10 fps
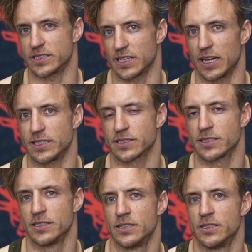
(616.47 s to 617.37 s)
size
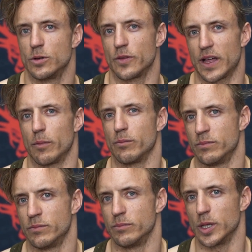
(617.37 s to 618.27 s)
without
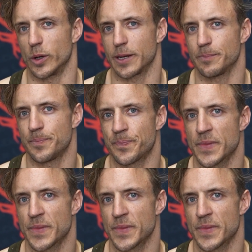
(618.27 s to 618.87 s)
bloating,